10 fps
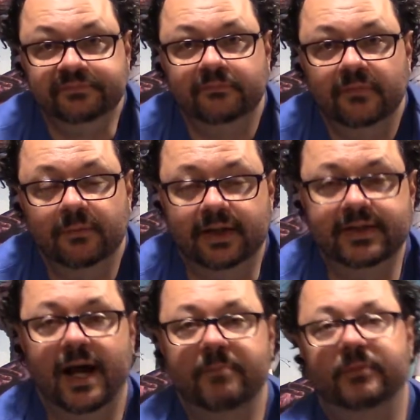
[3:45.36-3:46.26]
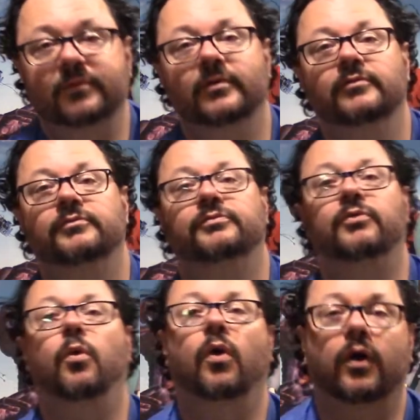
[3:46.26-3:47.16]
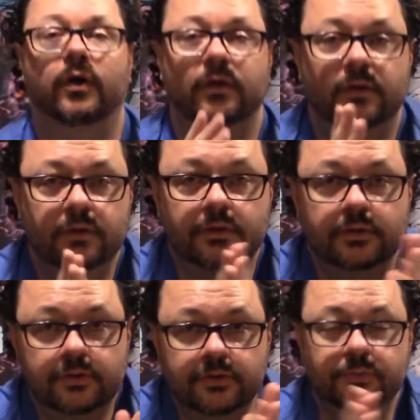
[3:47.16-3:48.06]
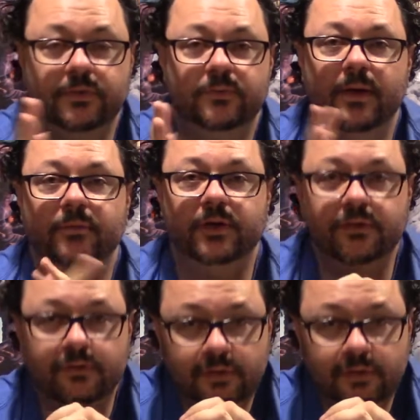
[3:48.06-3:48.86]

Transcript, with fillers: My top 4 Christmas memories.